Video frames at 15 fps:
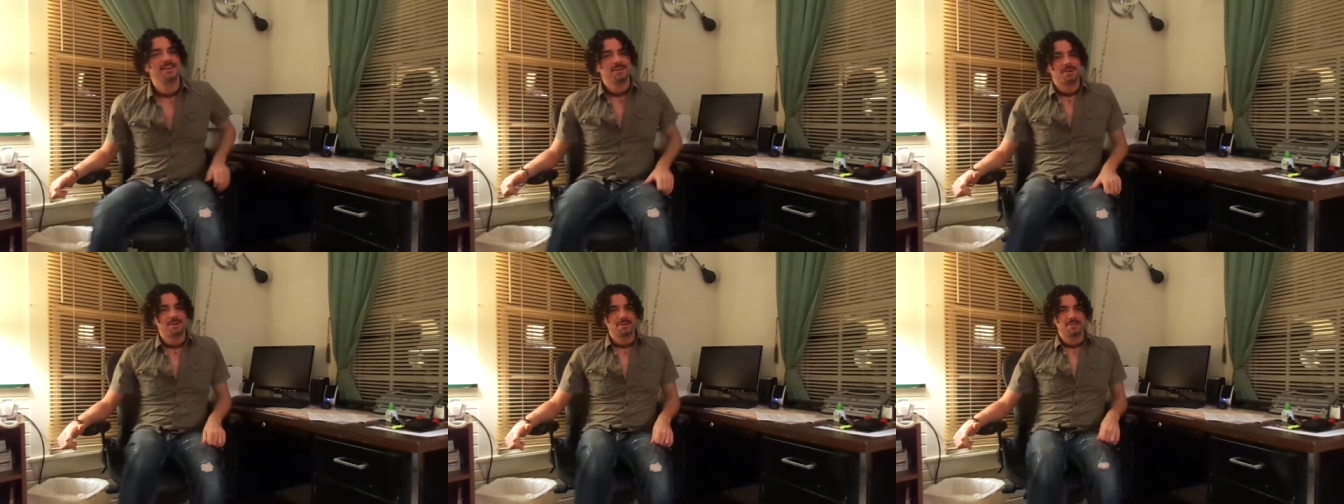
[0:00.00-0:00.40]

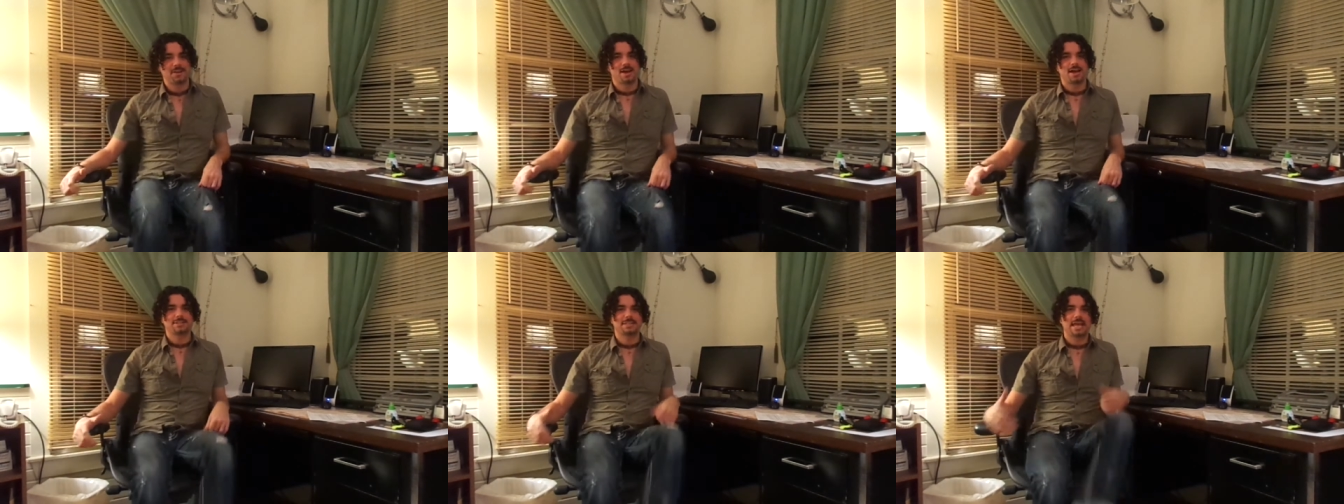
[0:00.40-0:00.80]

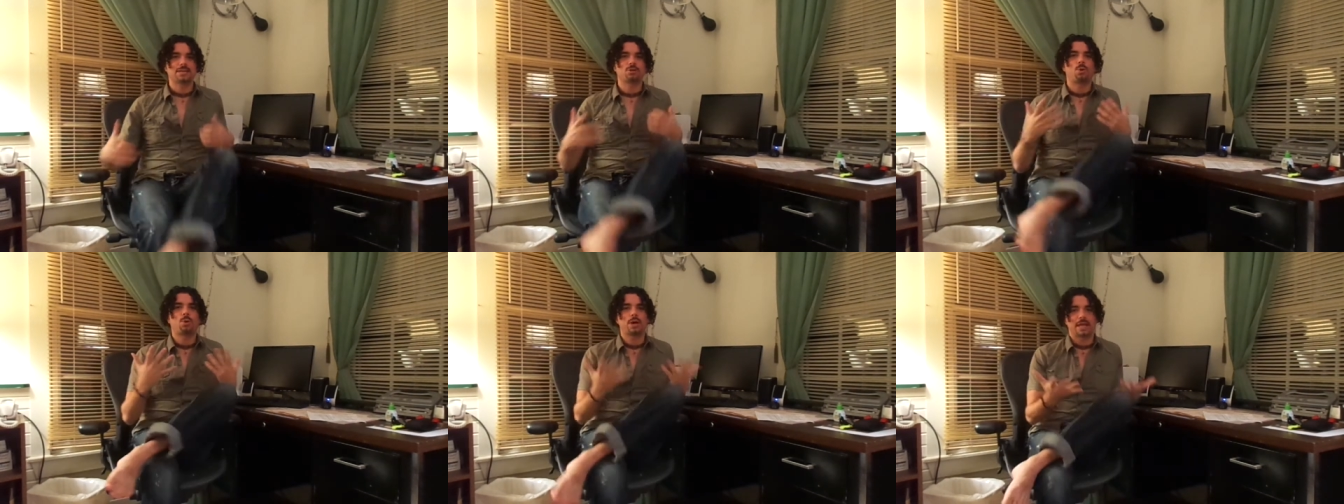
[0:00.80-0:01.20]
Orthodox and
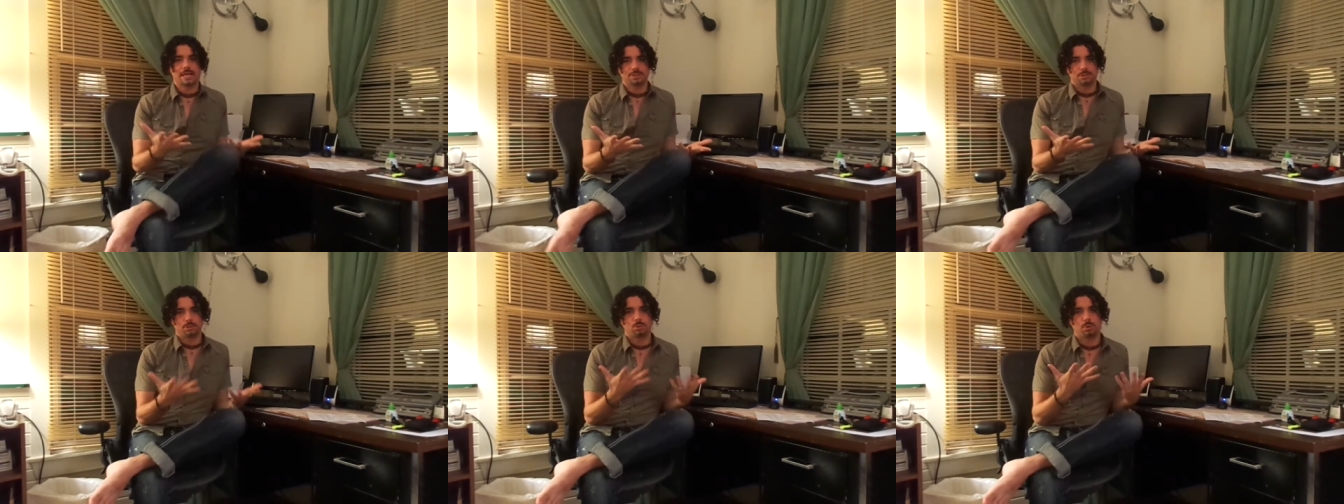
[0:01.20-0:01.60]

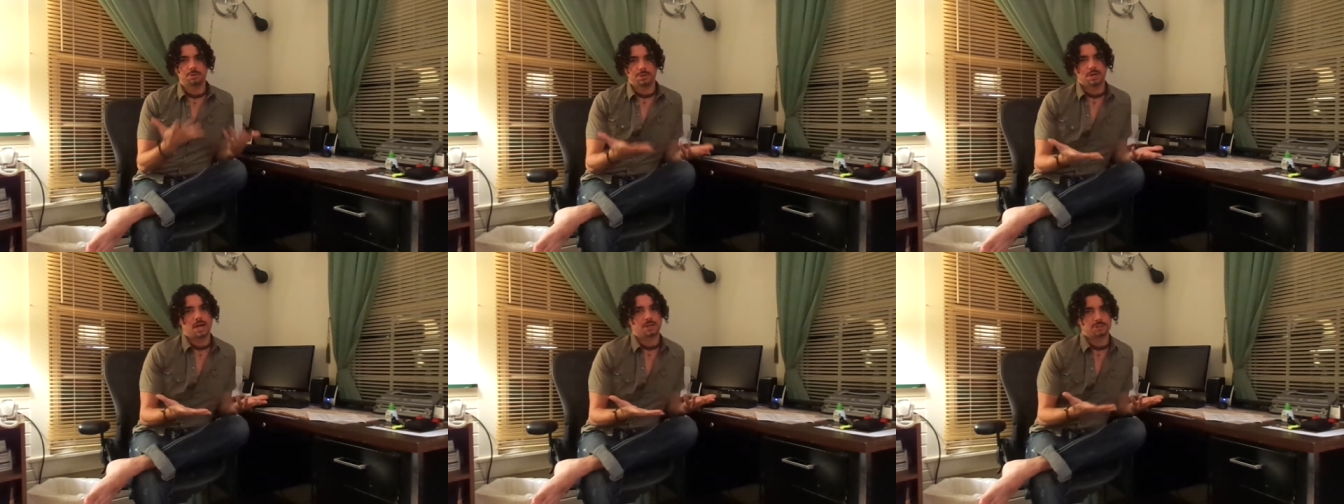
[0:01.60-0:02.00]
Oriental
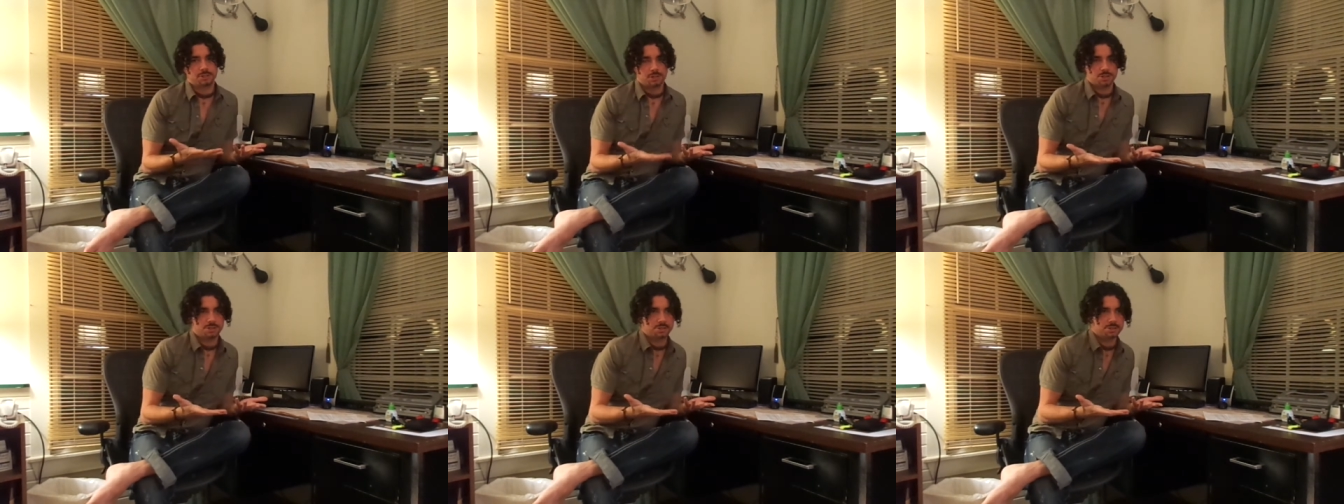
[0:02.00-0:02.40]
Orthodox
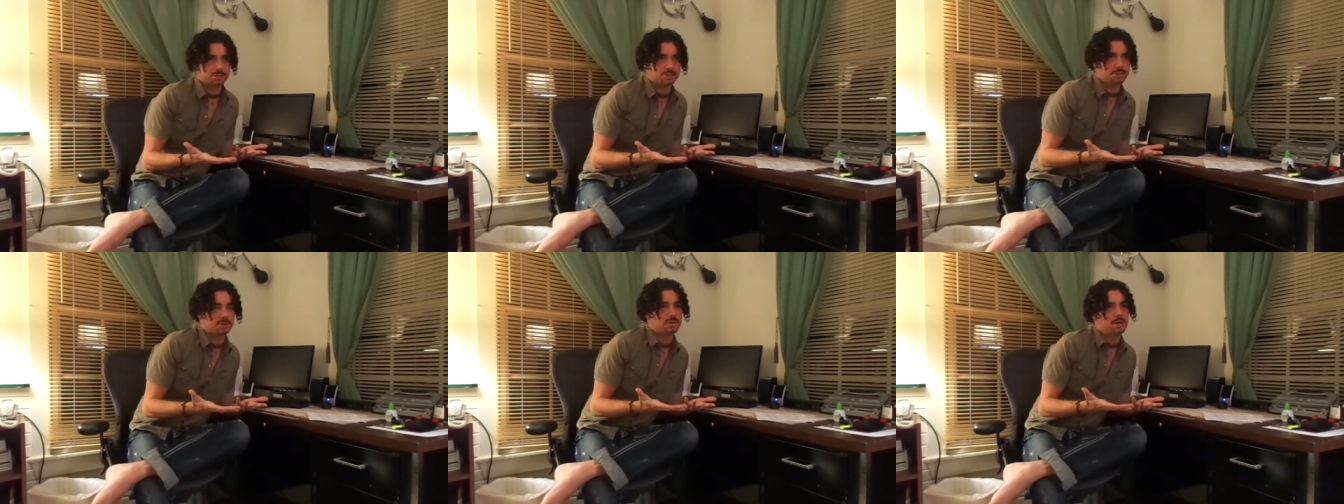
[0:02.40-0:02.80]

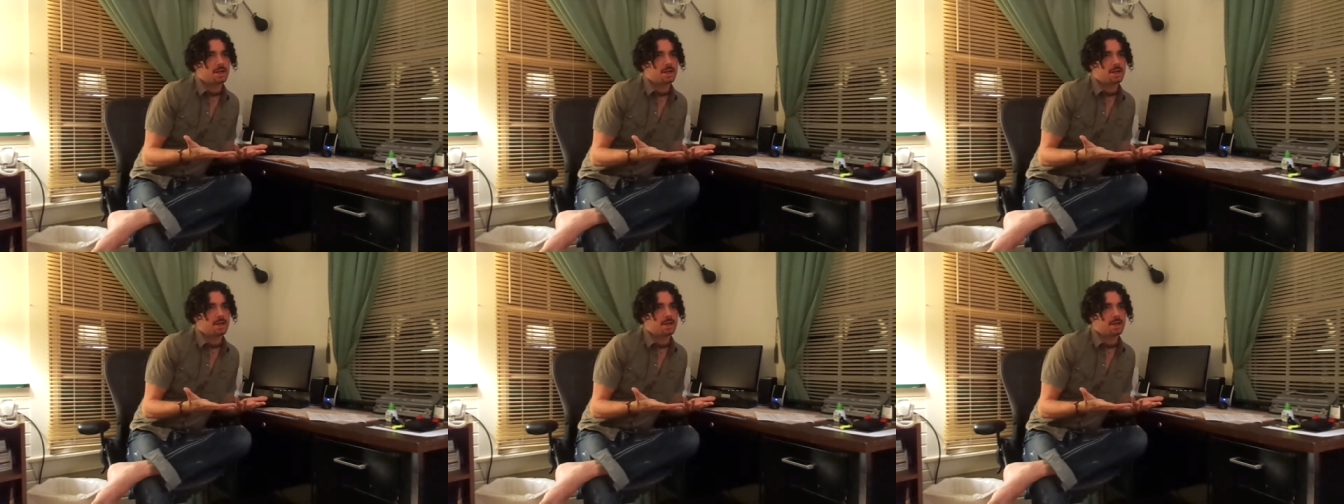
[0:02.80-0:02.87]
churches.